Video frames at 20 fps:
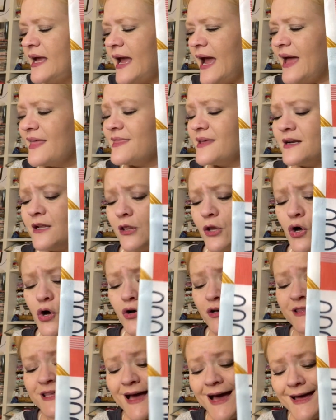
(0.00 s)
And then
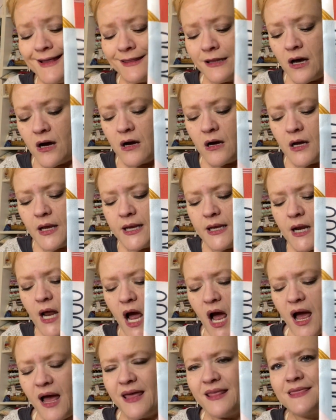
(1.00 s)
along that line,
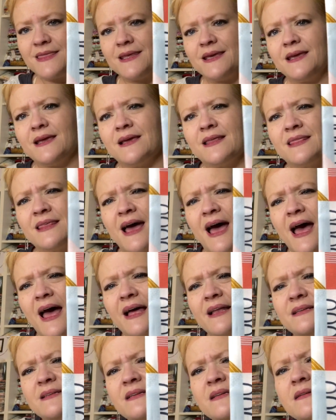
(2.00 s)
I think
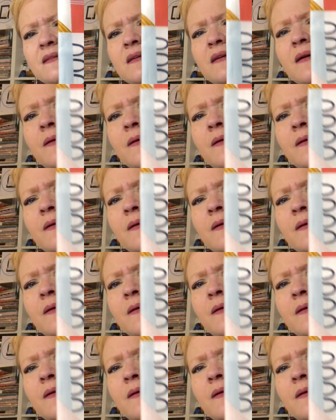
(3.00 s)
that